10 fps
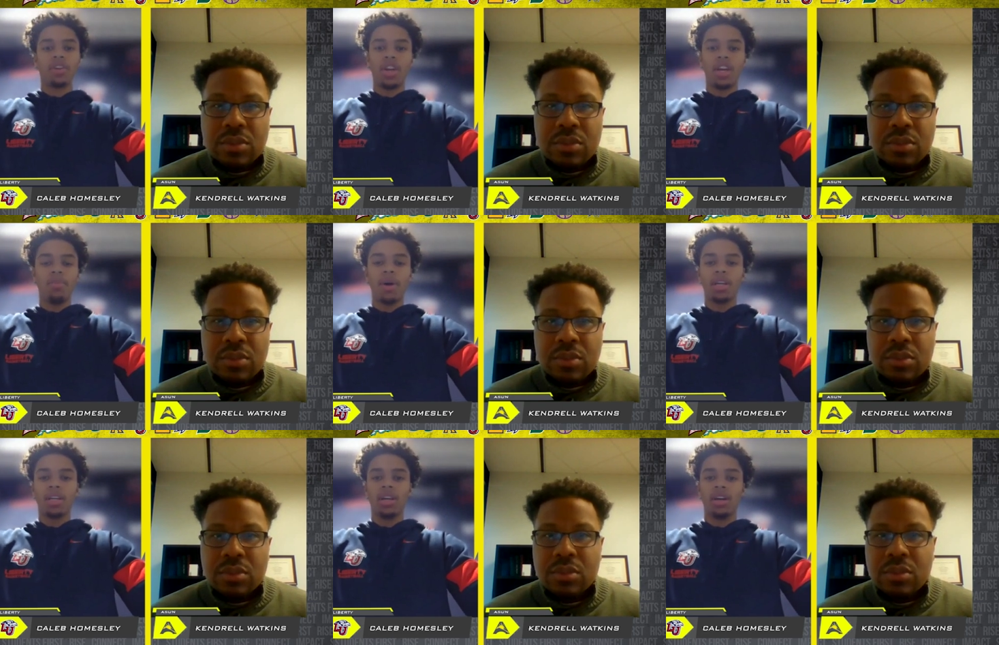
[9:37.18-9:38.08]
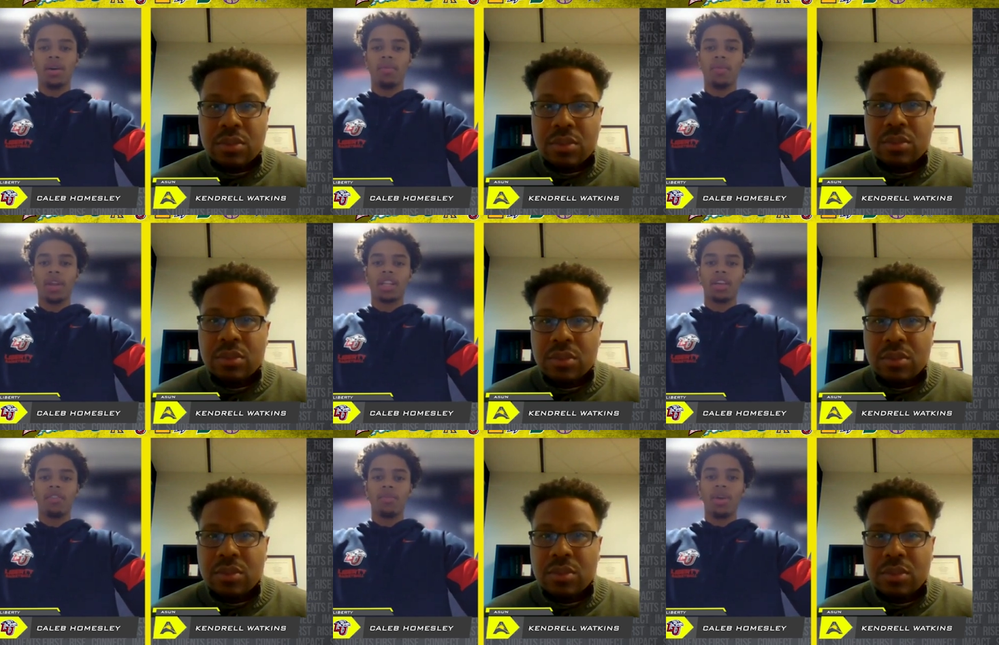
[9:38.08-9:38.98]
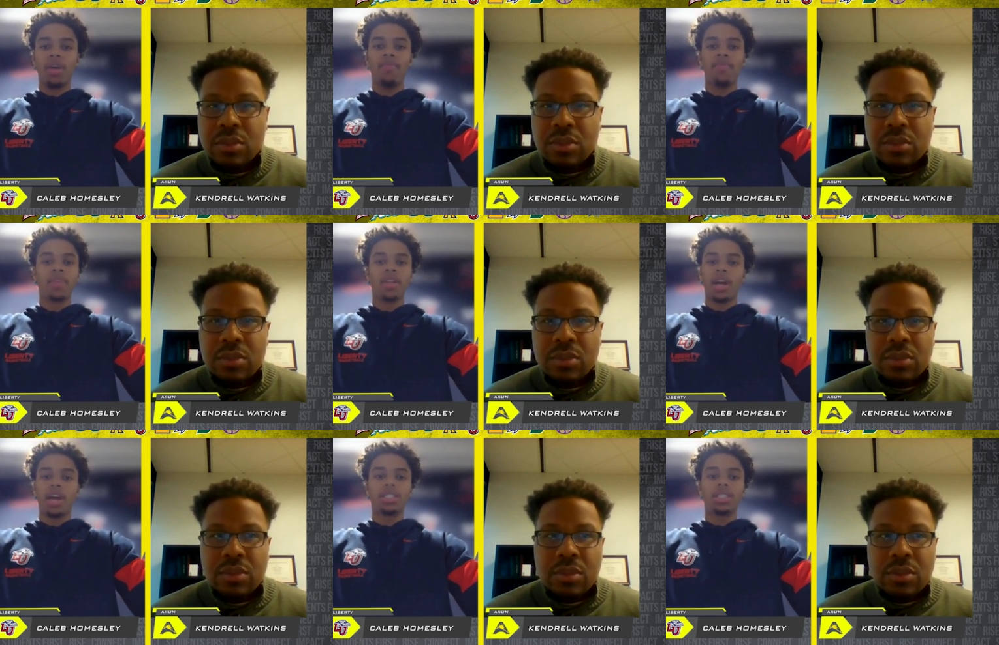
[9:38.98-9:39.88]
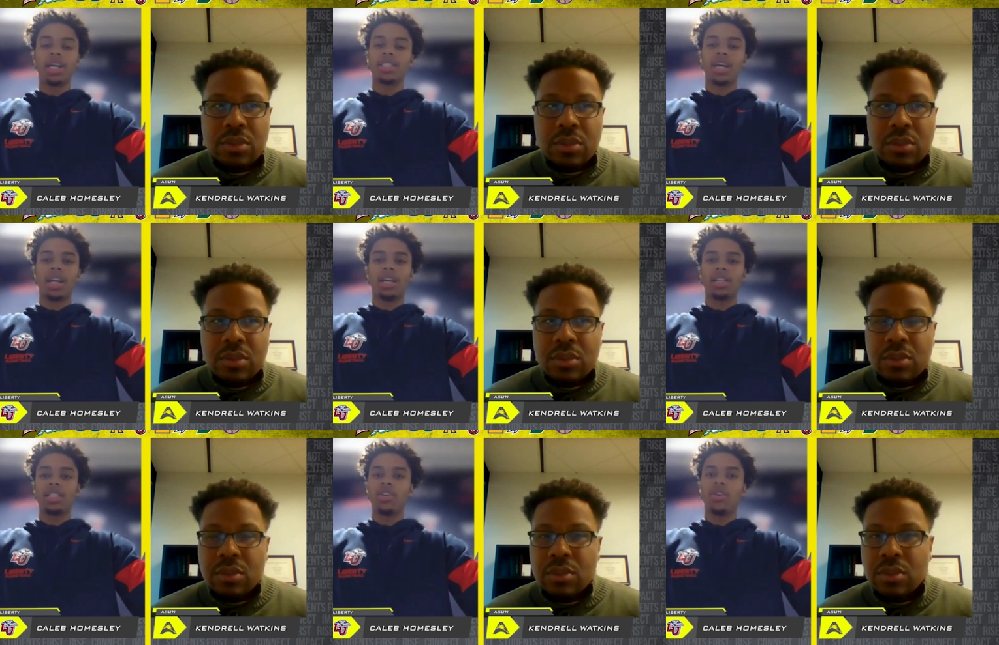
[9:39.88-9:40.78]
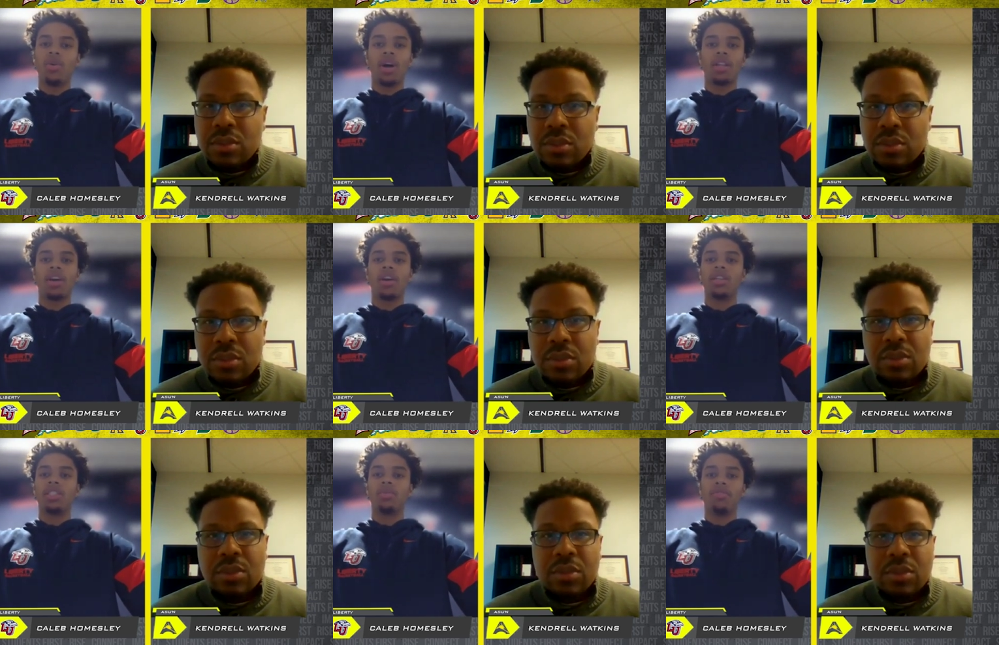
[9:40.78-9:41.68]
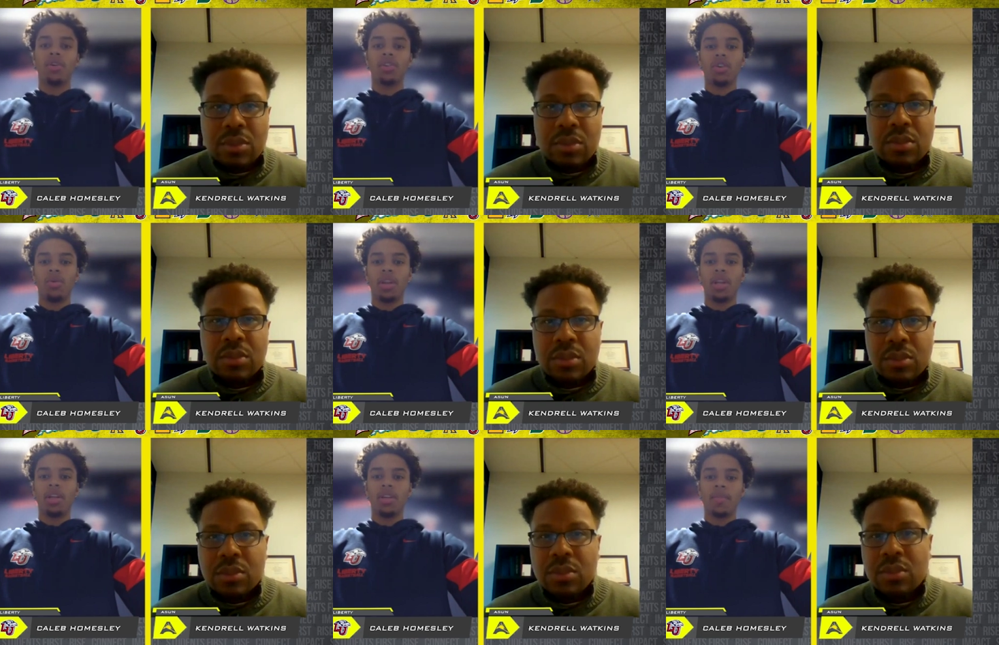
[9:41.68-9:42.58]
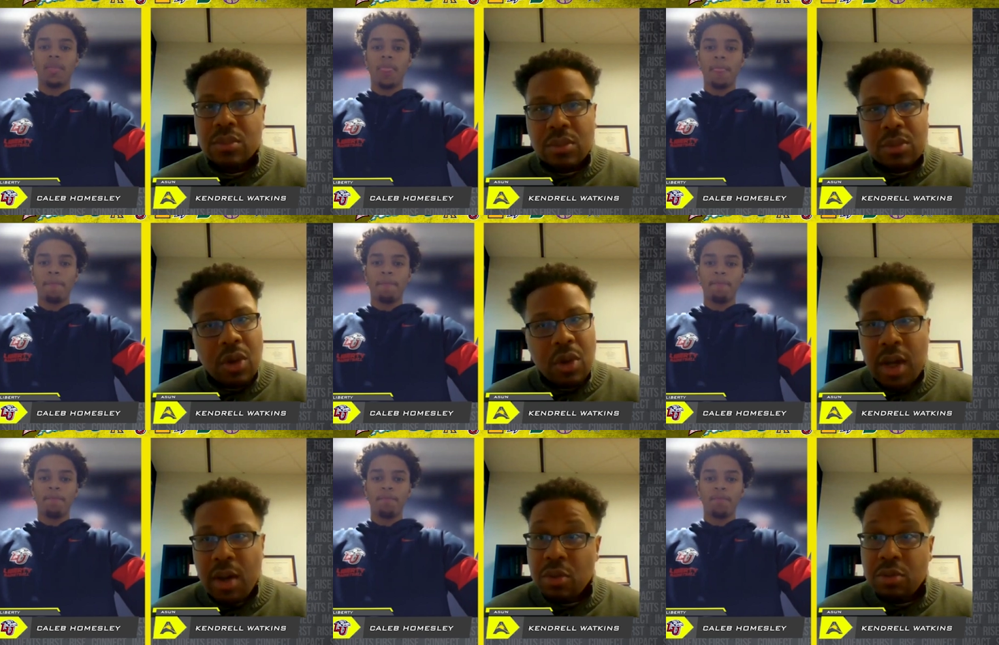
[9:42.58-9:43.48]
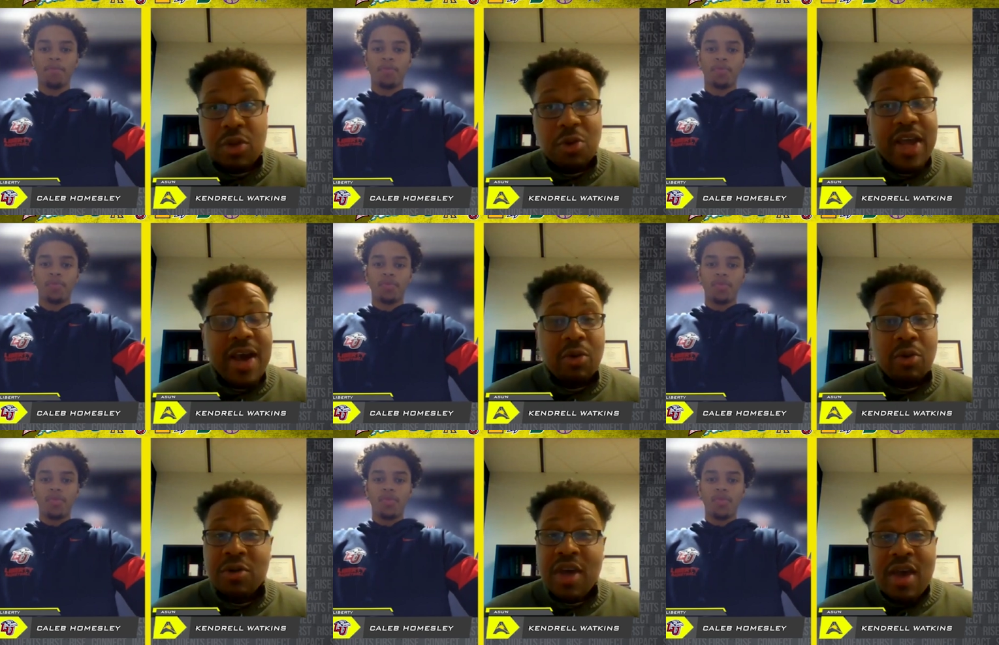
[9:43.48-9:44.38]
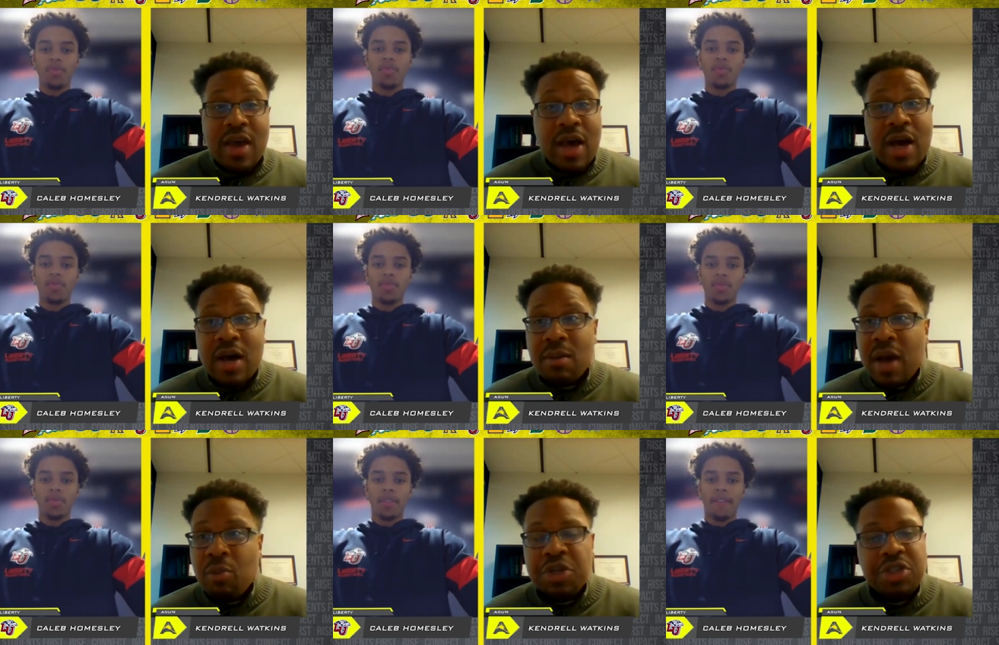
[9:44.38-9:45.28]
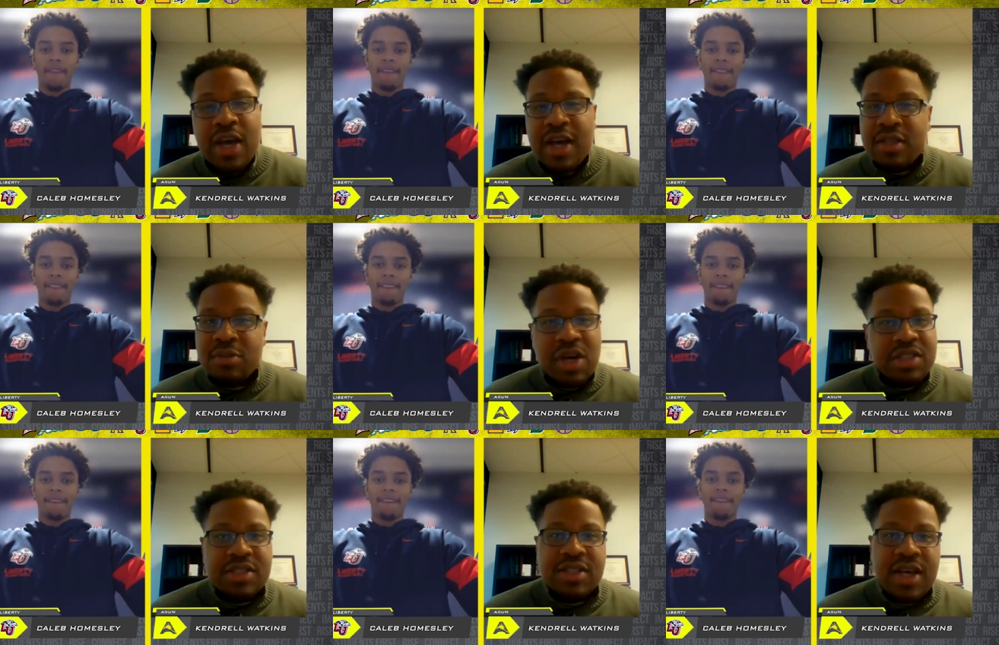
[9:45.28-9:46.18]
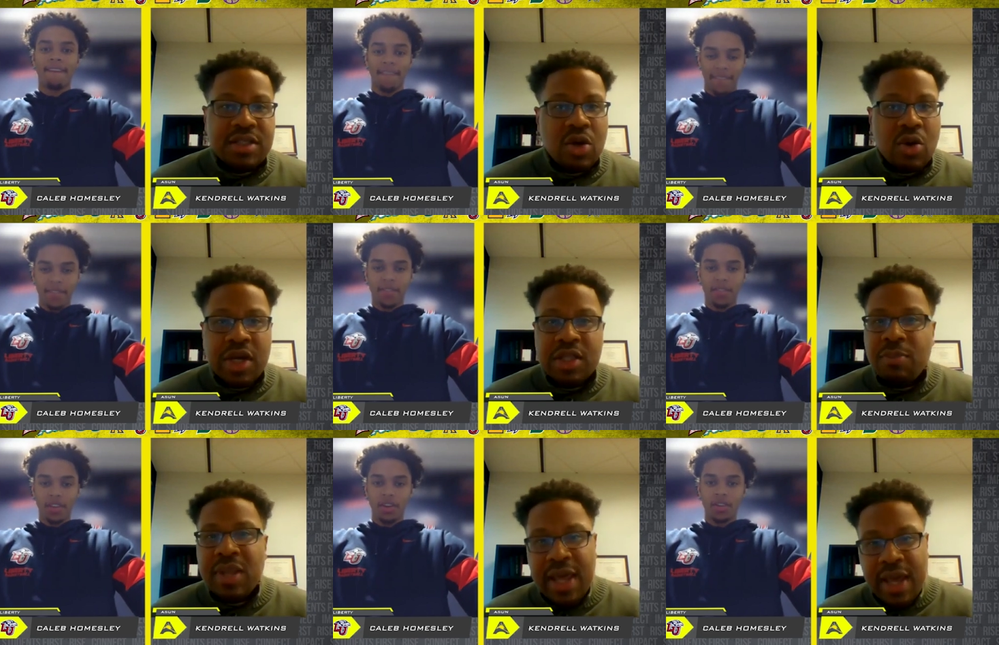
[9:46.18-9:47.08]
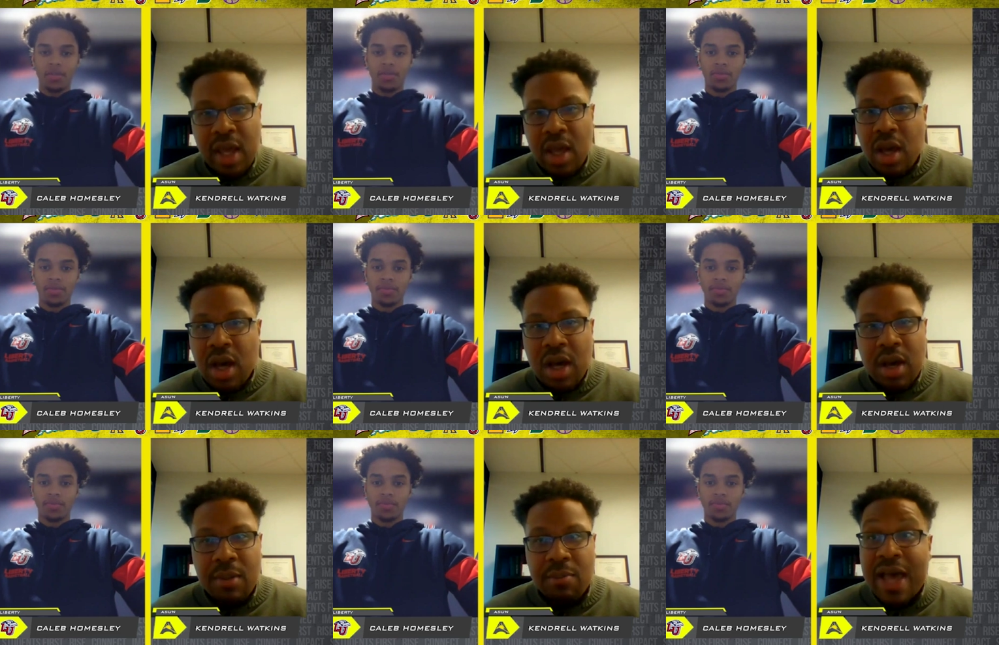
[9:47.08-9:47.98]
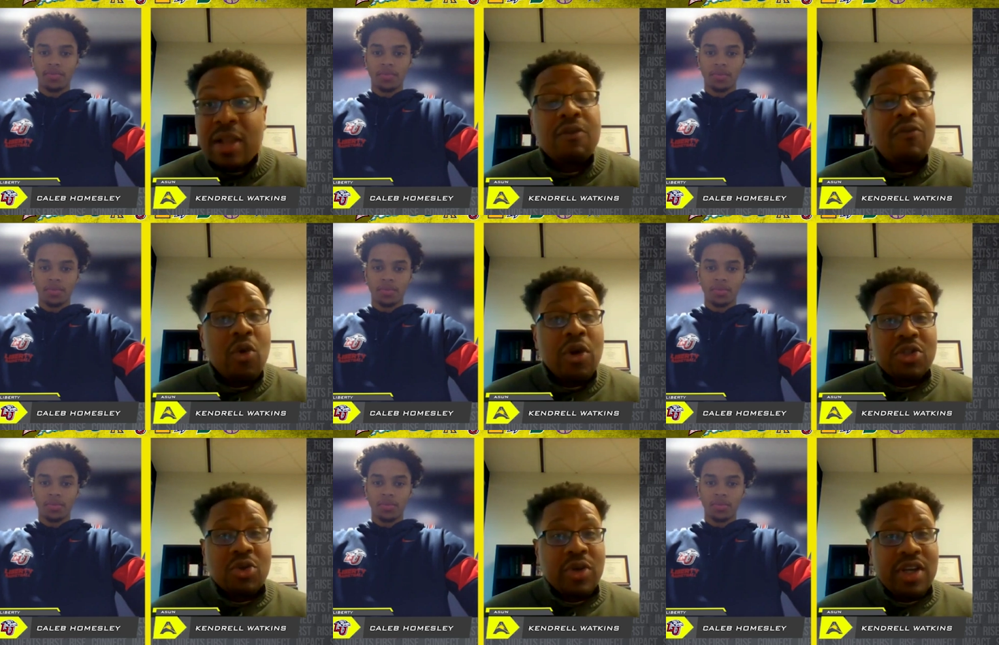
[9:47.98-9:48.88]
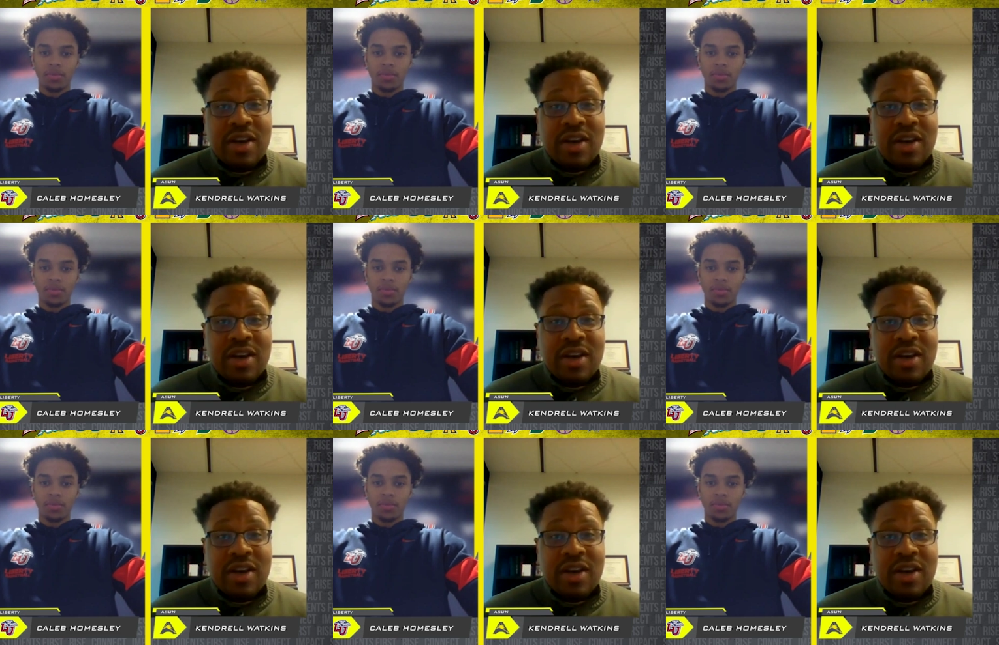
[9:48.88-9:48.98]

Speaker 1: can go to anybody. Um, and I think for me, like I said, I just got to continue to go out there and just be focused on winning.
Speaker 2: Okay, well, no doubt. Well, um, I wish you guys much success going into play. Um, I look forward to